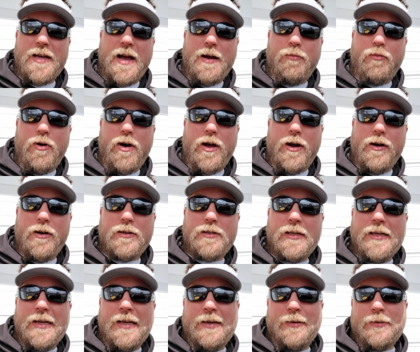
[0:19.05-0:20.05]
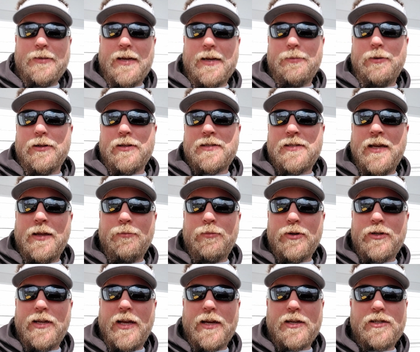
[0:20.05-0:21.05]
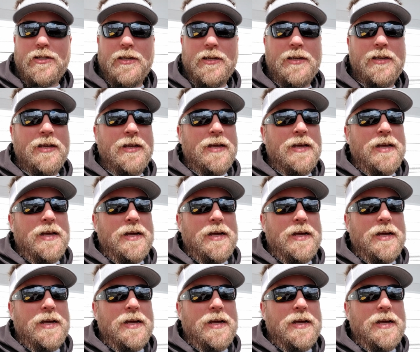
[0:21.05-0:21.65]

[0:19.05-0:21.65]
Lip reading: topwaters. We talk about sun protection.